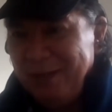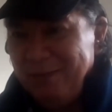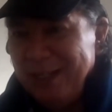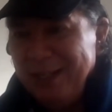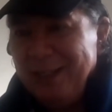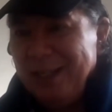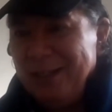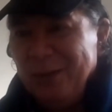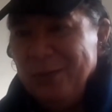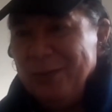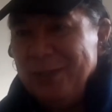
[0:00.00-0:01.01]
achieved
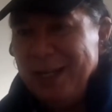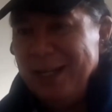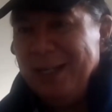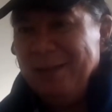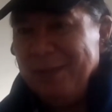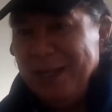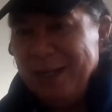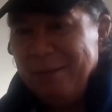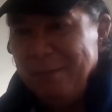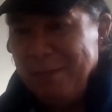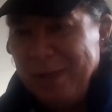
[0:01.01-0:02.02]
anything close to any of
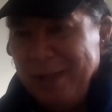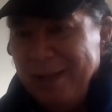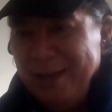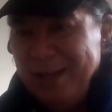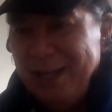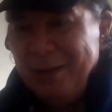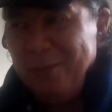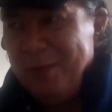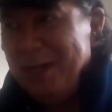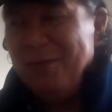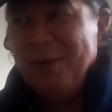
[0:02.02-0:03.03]
that.
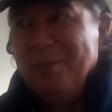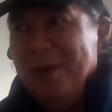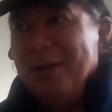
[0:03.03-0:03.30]
And whatever